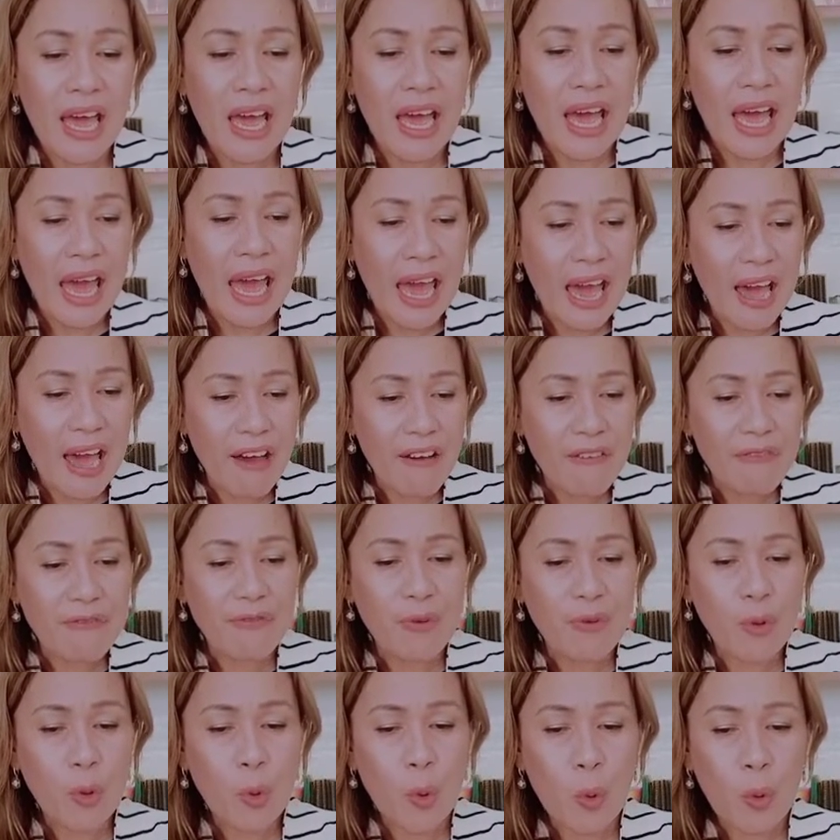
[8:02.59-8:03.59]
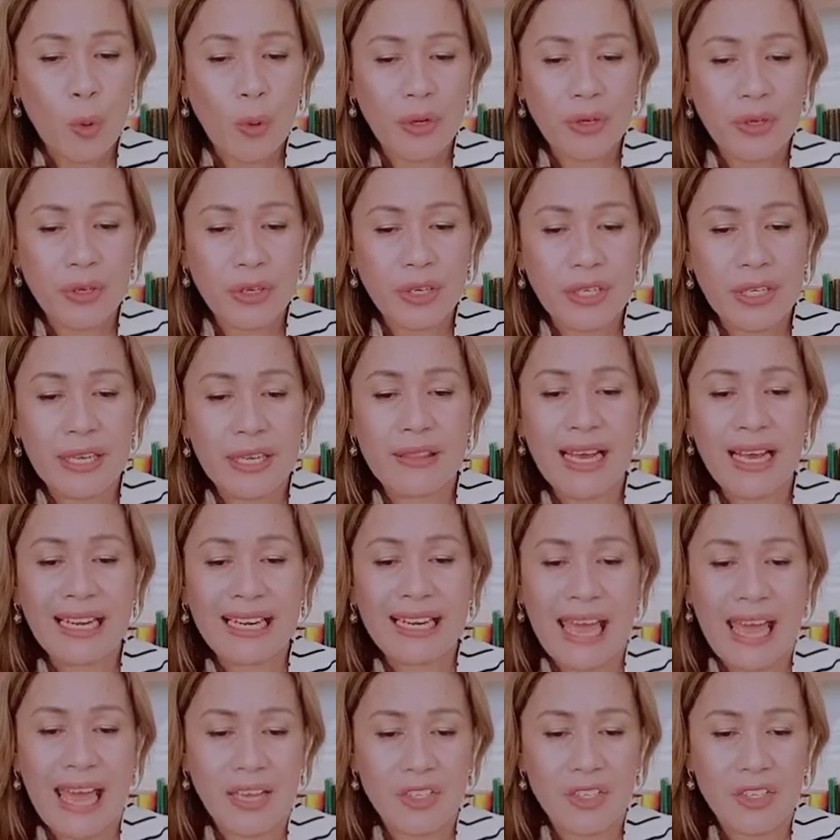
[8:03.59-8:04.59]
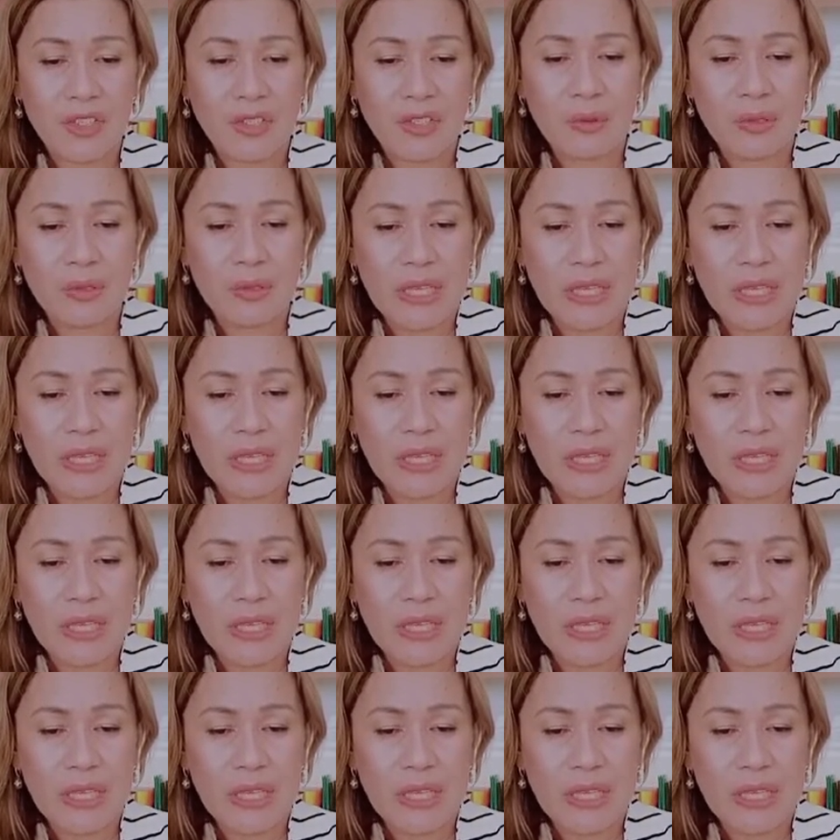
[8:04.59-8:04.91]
have ordered the class to